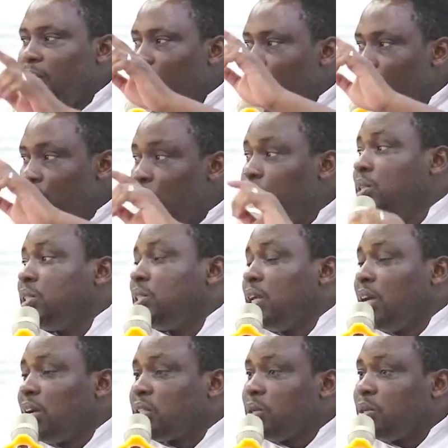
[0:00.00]
They use
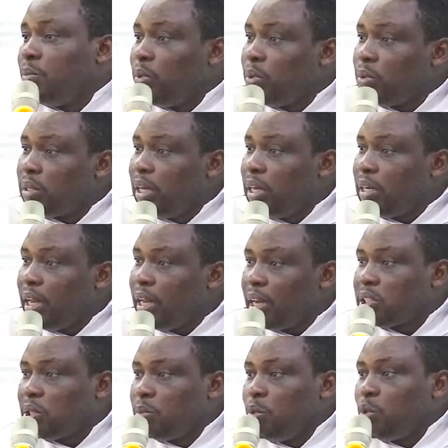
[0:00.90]
textbooks. The
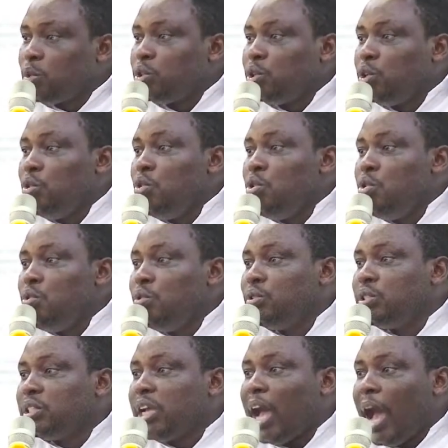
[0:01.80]
textbooks you
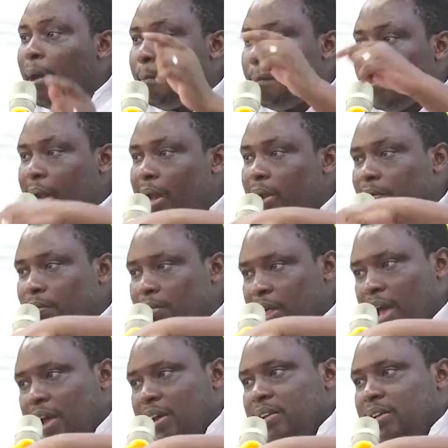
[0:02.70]
use are part
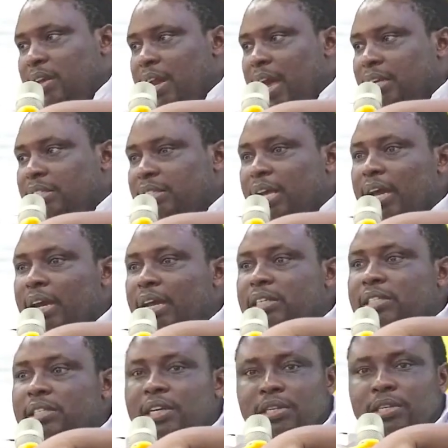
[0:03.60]
of that. That's
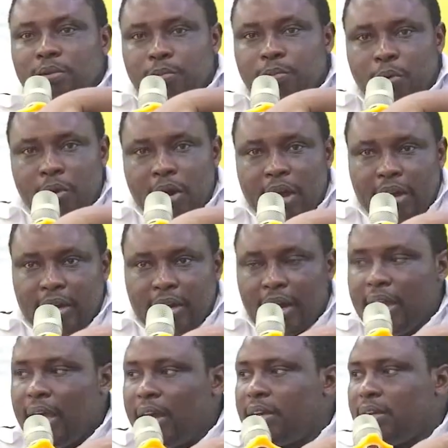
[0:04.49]
an extensive
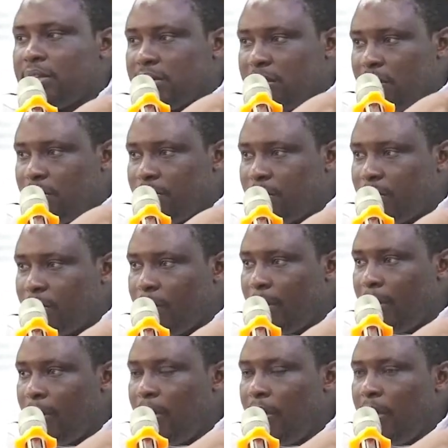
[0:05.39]
product at that step.
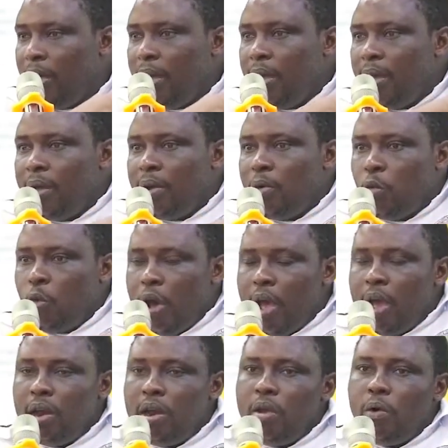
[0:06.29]

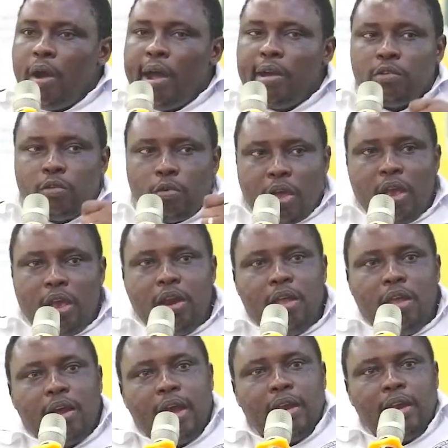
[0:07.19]
When you are
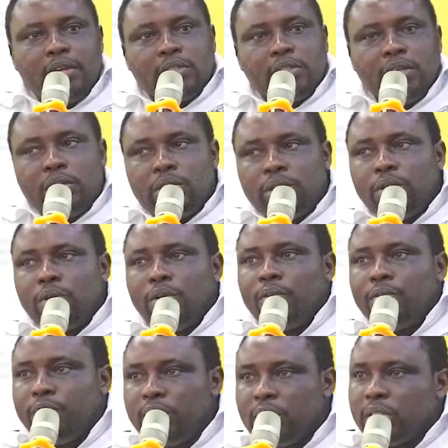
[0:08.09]
training an extension
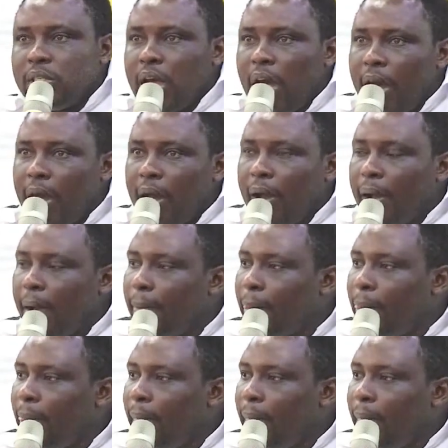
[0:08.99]
officer,